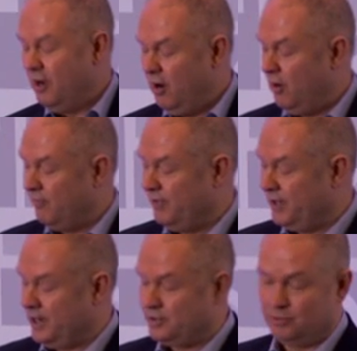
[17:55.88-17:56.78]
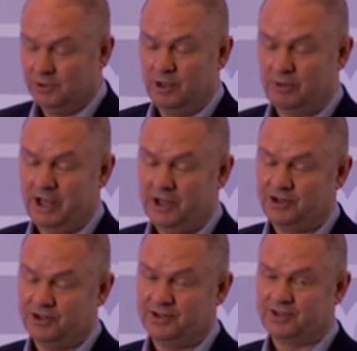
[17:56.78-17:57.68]
of the actual
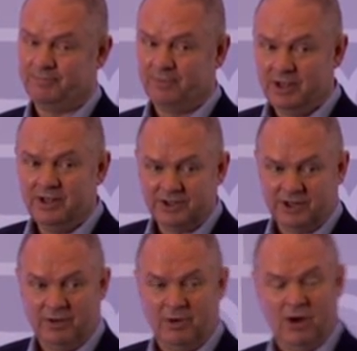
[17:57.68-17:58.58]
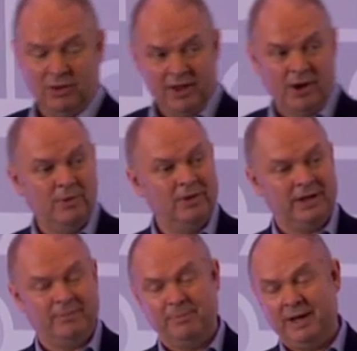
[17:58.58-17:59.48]
locations. So although
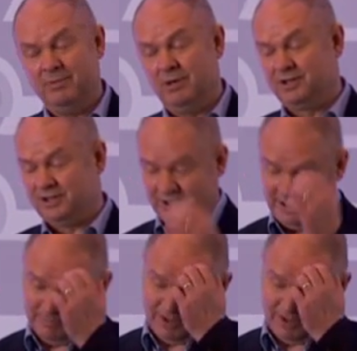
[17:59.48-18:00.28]
it may well seem